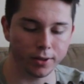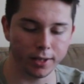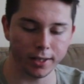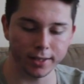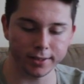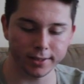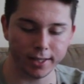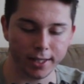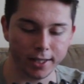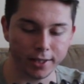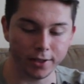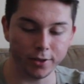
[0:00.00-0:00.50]

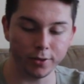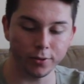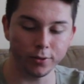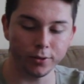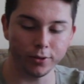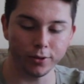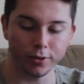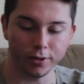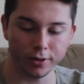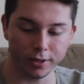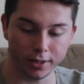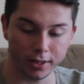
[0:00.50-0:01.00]
things, like
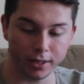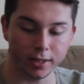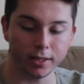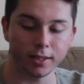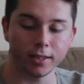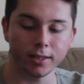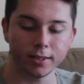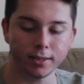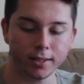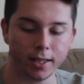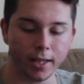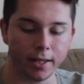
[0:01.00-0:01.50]

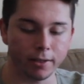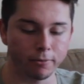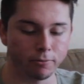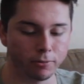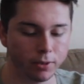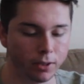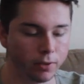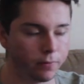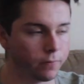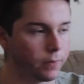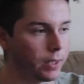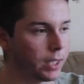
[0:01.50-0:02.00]
this is like
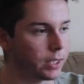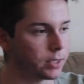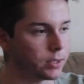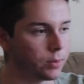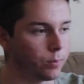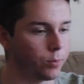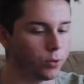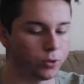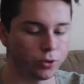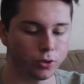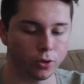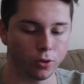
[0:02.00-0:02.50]
really
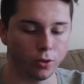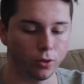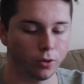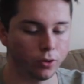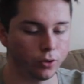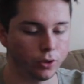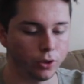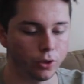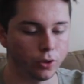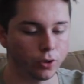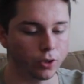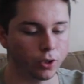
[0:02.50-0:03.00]
flexible, so
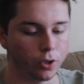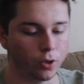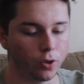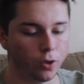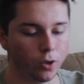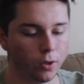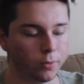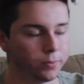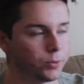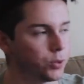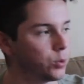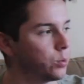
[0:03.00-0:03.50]
you could
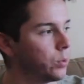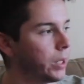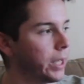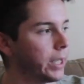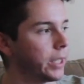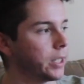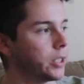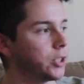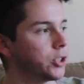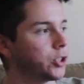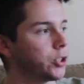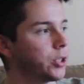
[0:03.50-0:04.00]
go up to
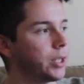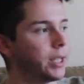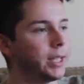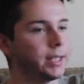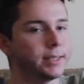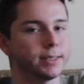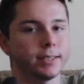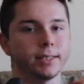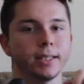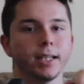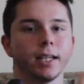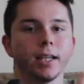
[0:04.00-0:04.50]
like a tree
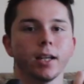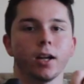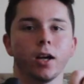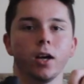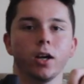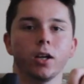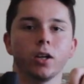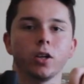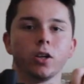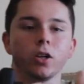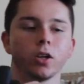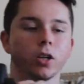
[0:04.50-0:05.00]
and stick it
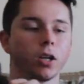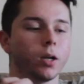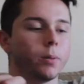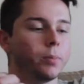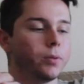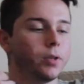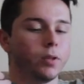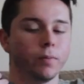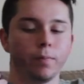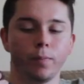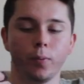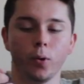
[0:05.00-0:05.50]
on, or a
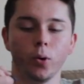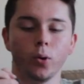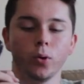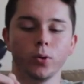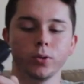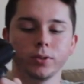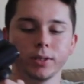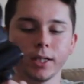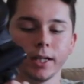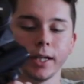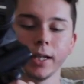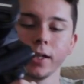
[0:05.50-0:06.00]
couple of
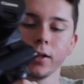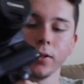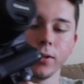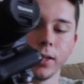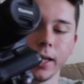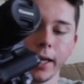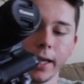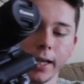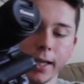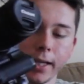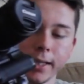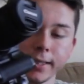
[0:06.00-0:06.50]
poles, and it'll
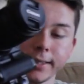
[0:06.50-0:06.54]
like